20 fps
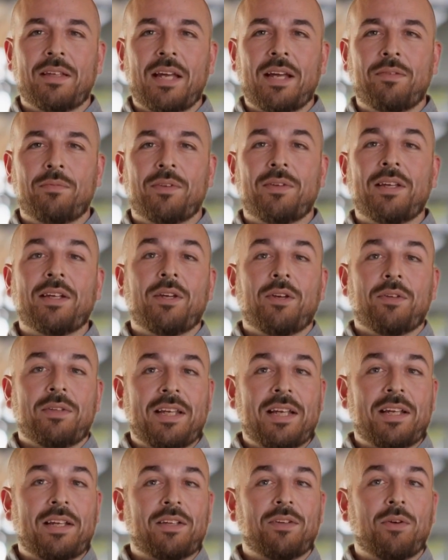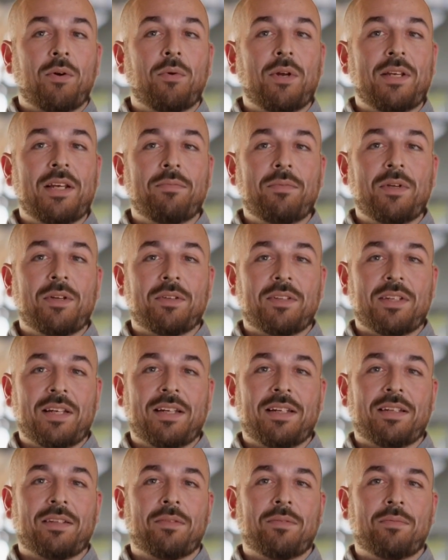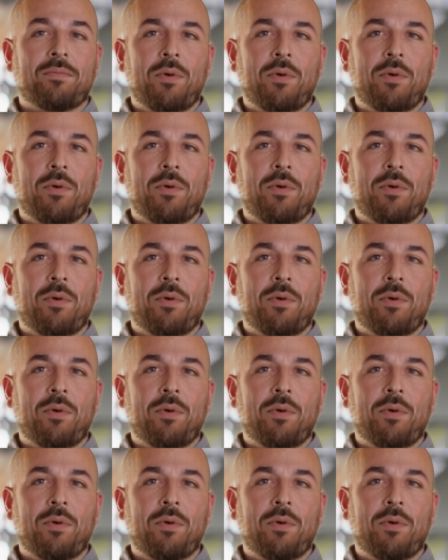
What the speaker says: Everything you need is already built in,